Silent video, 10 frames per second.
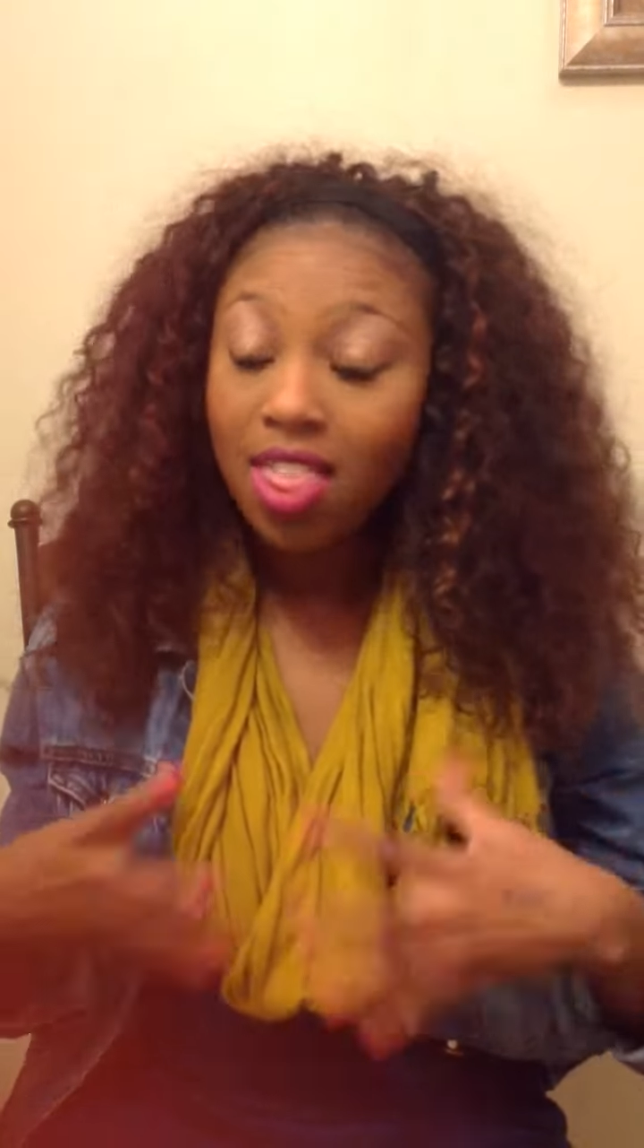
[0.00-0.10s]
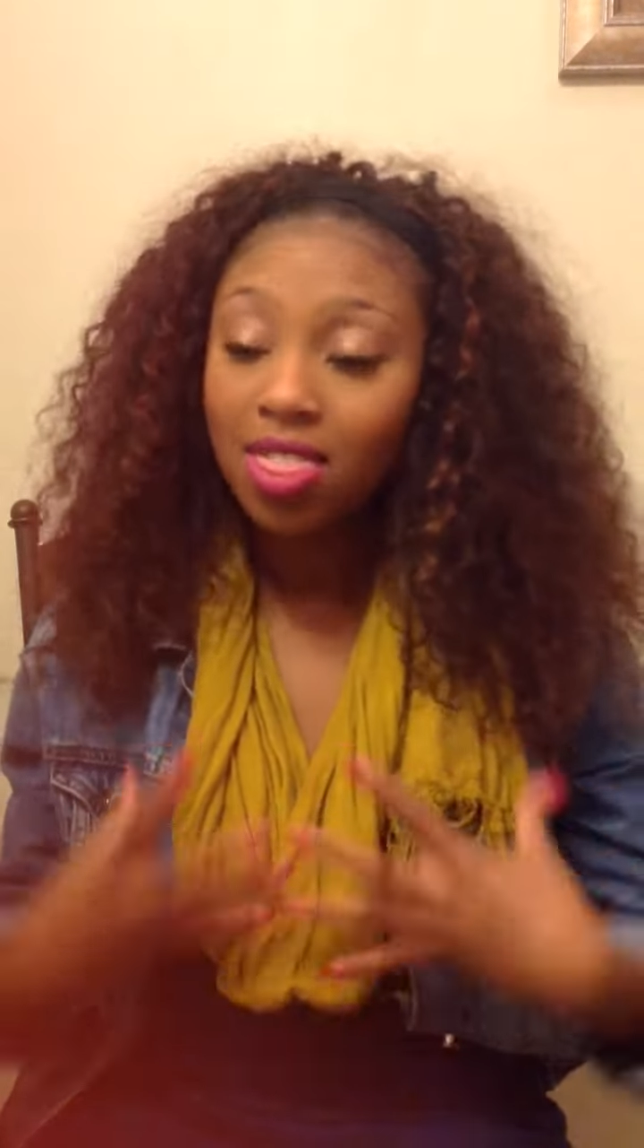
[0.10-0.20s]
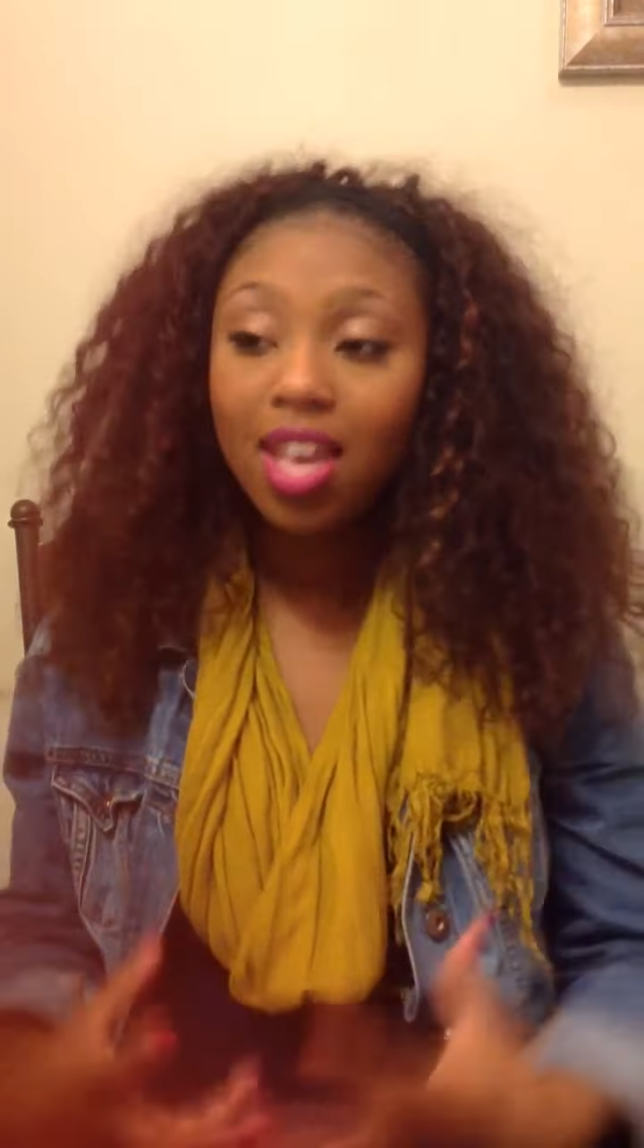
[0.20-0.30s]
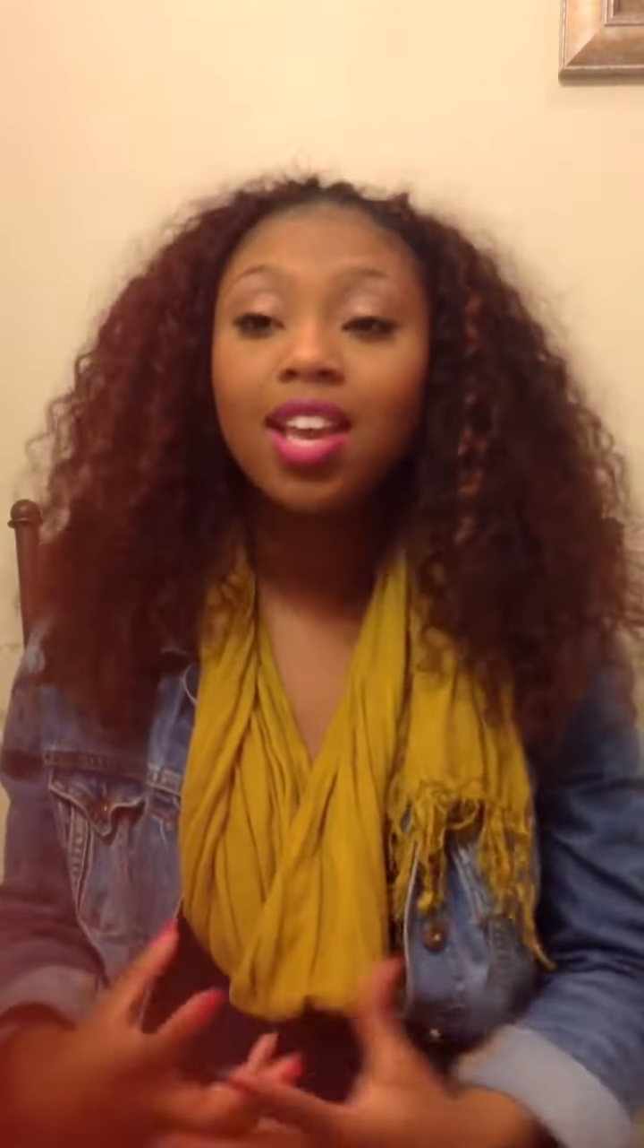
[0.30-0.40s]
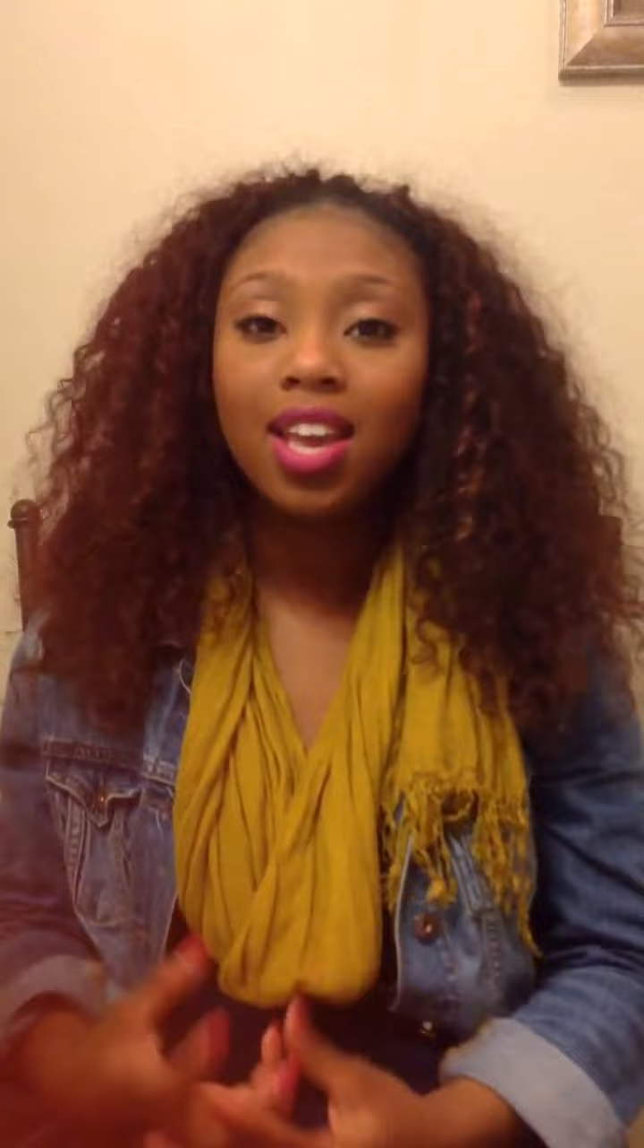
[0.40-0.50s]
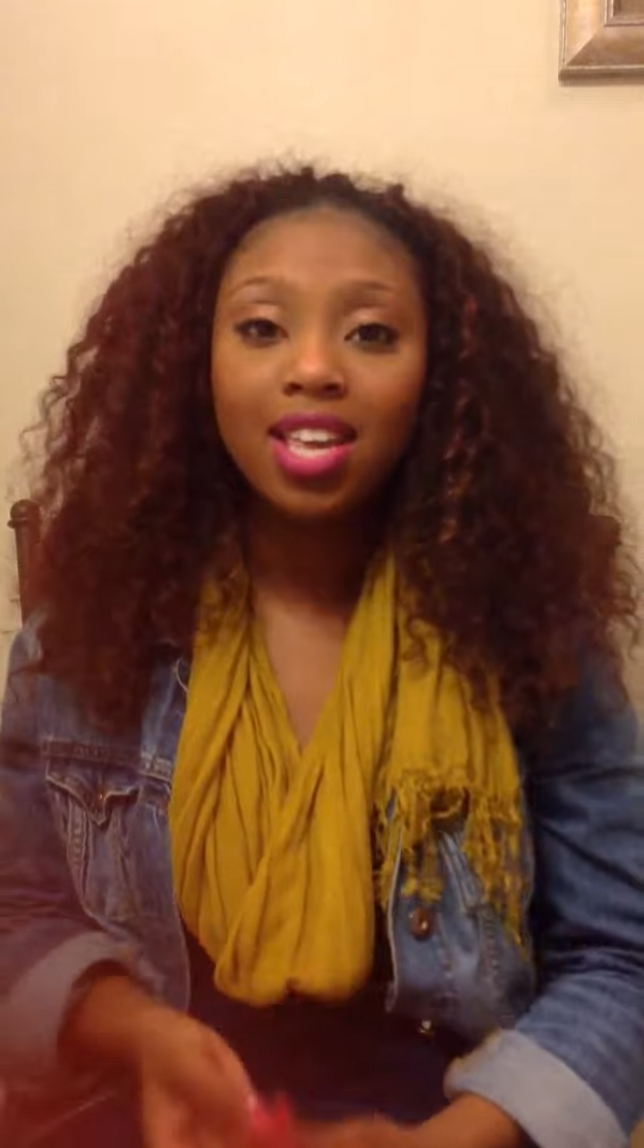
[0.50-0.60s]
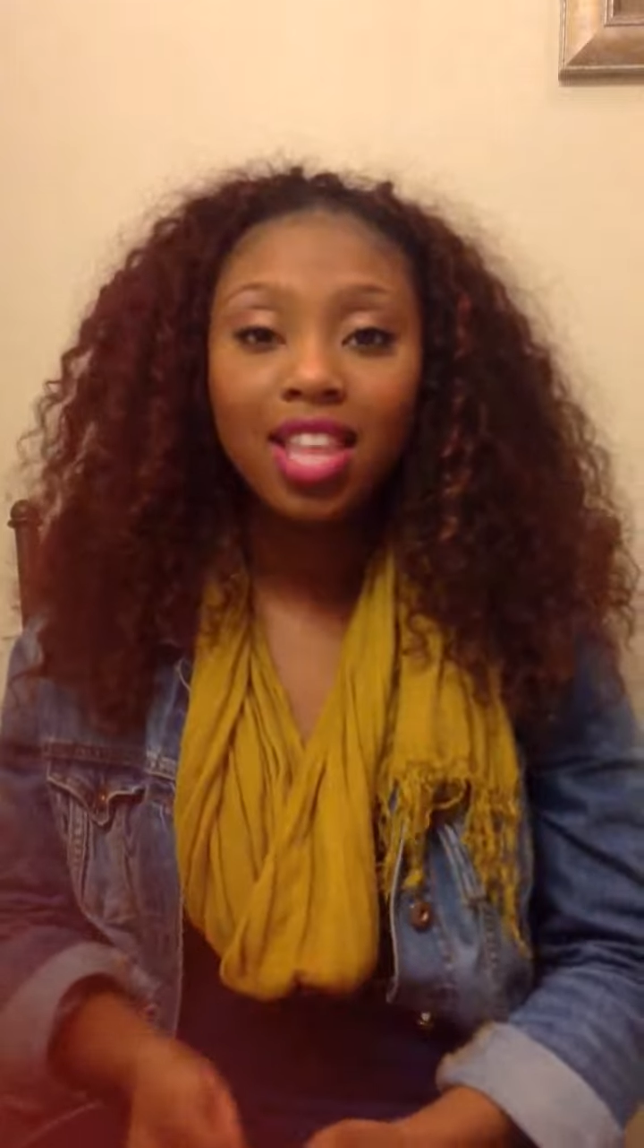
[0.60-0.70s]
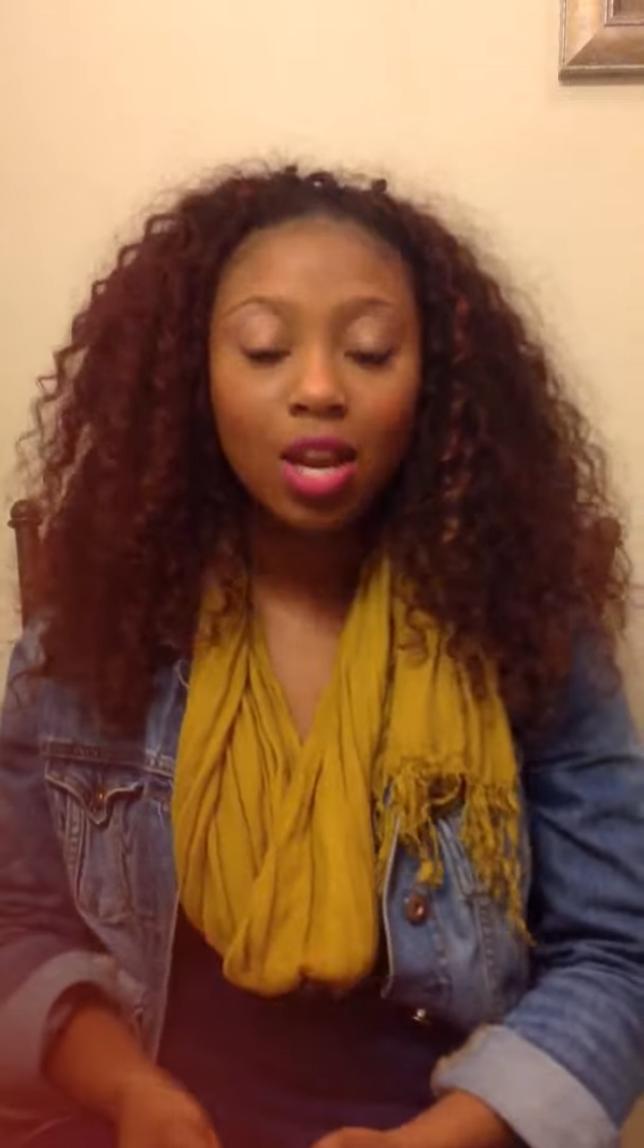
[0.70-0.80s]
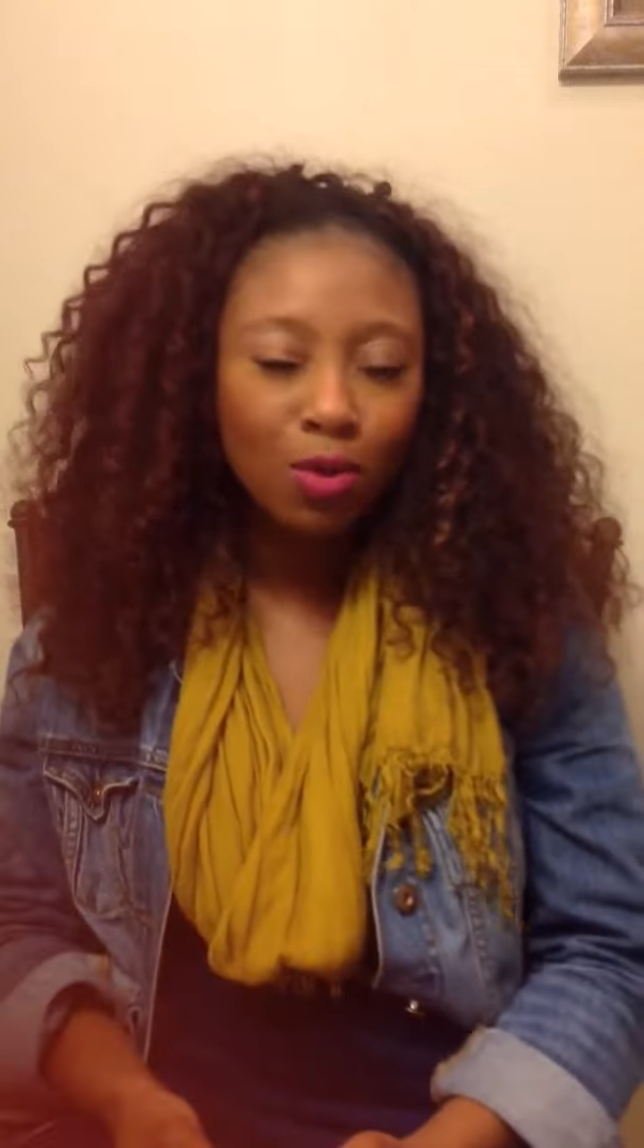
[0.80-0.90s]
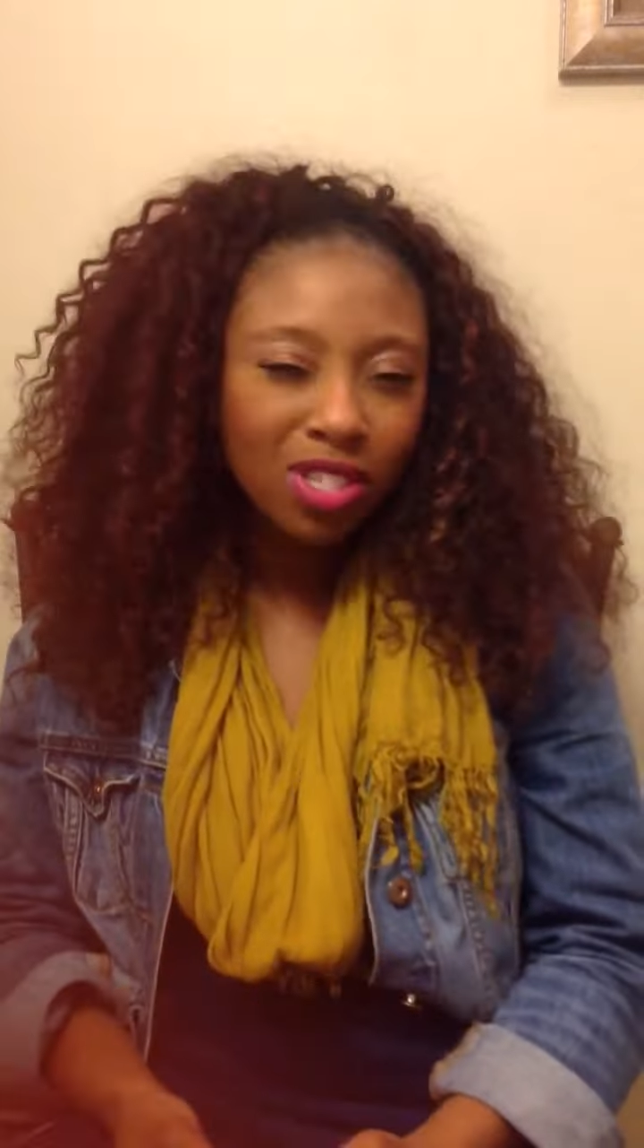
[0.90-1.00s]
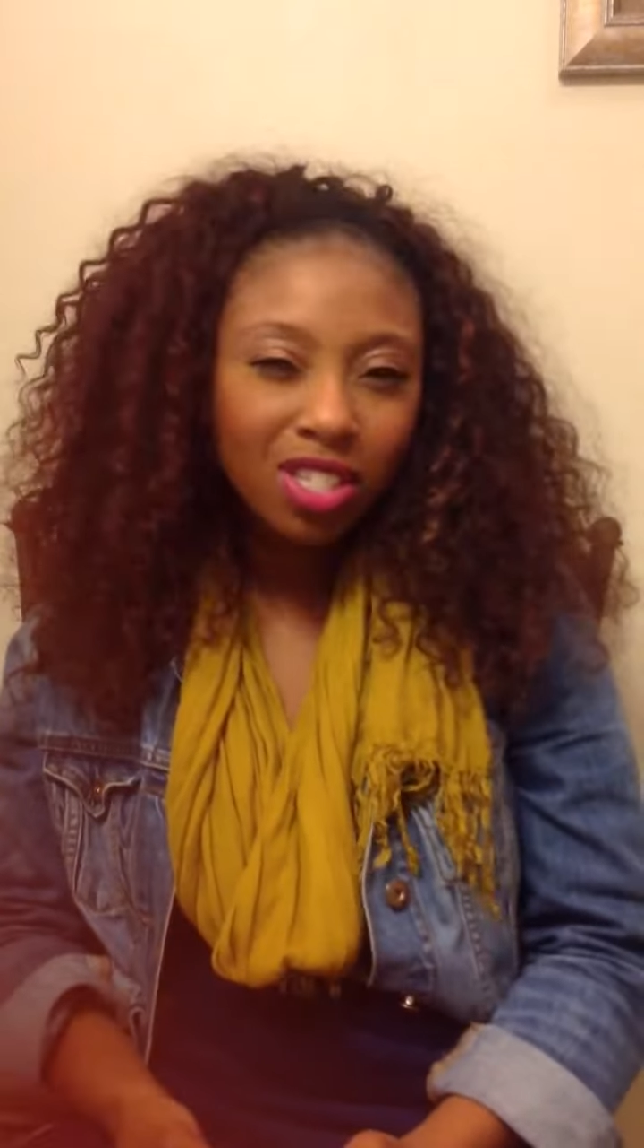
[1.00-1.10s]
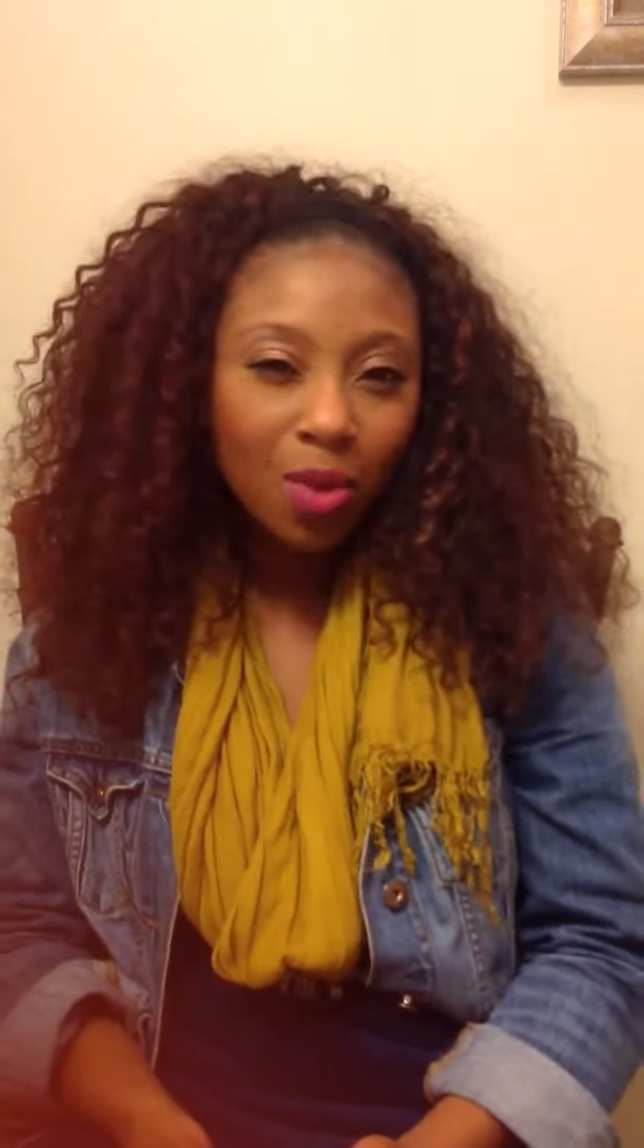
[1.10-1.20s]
thinking that it was